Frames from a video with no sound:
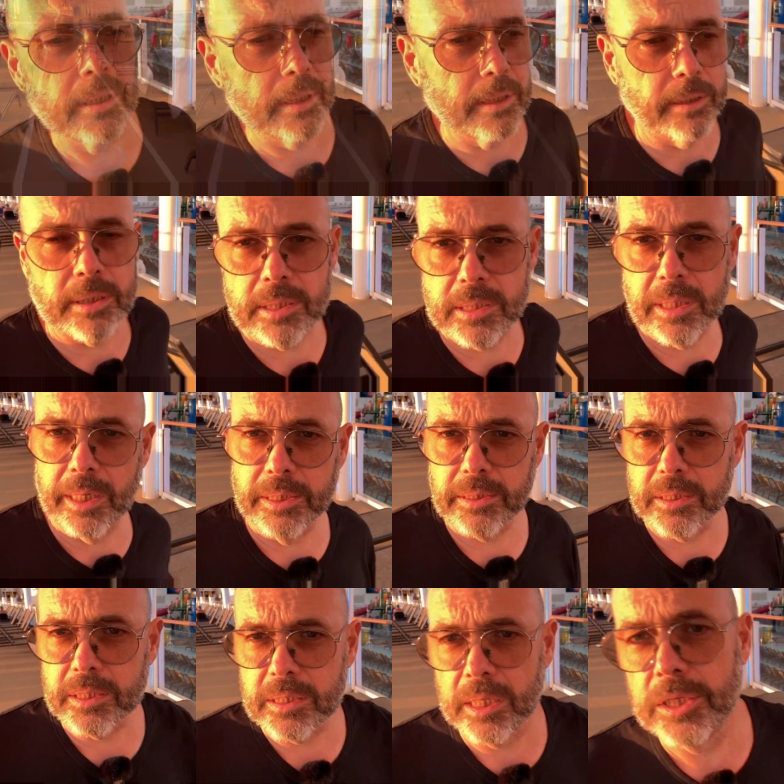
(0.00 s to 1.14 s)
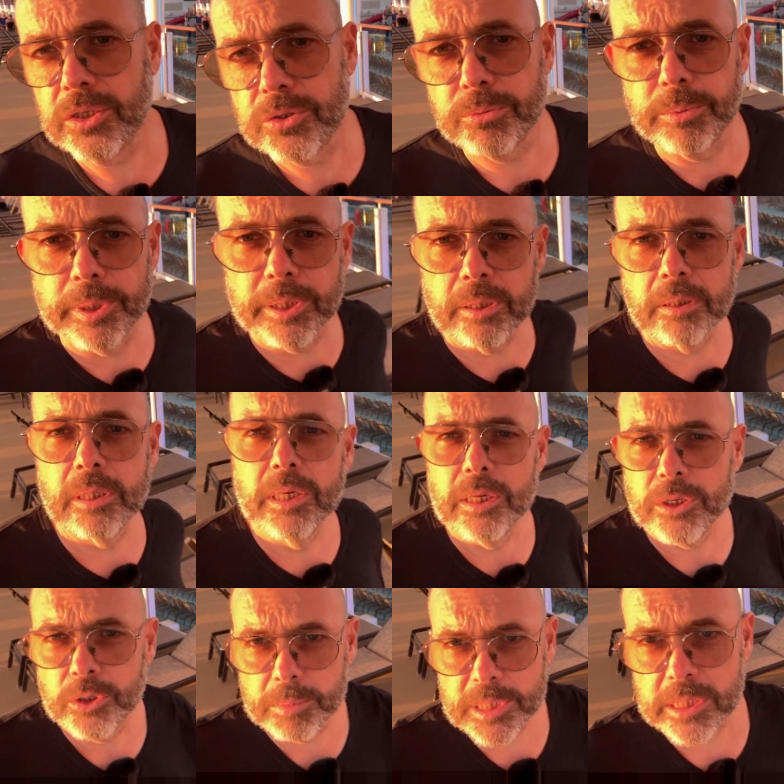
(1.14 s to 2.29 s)
this later stage where
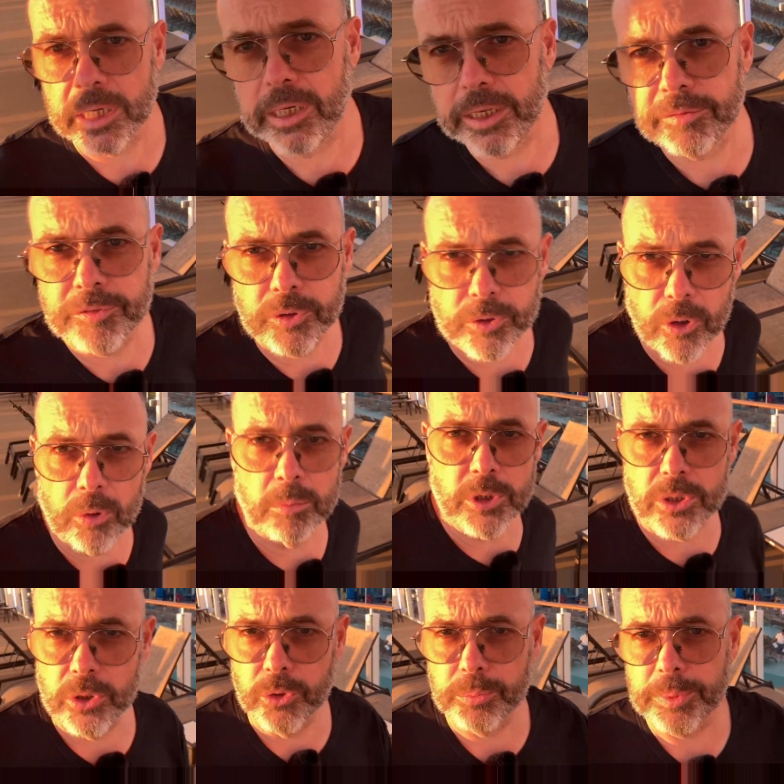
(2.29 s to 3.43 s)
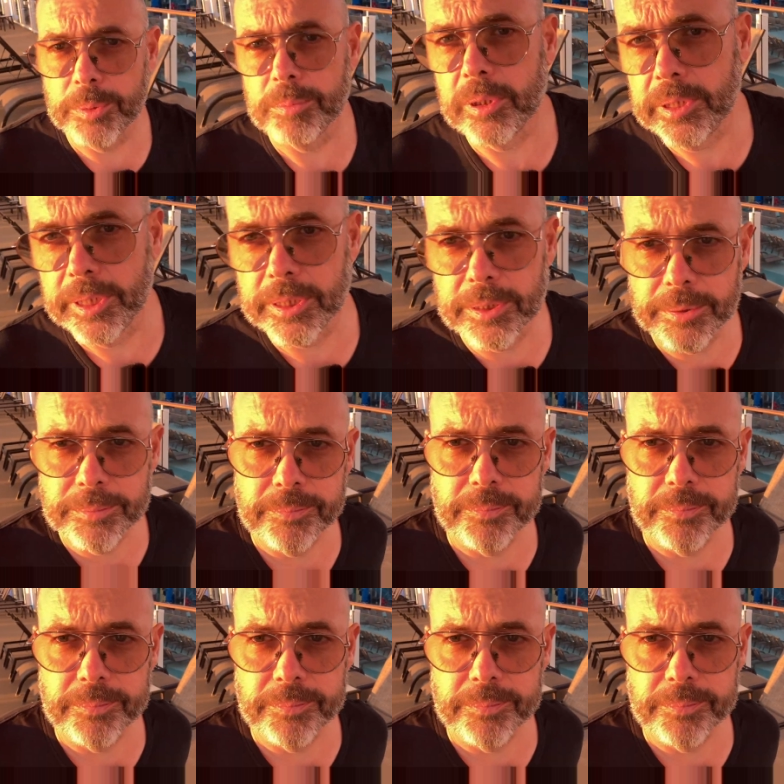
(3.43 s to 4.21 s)
you basically have almost no people here.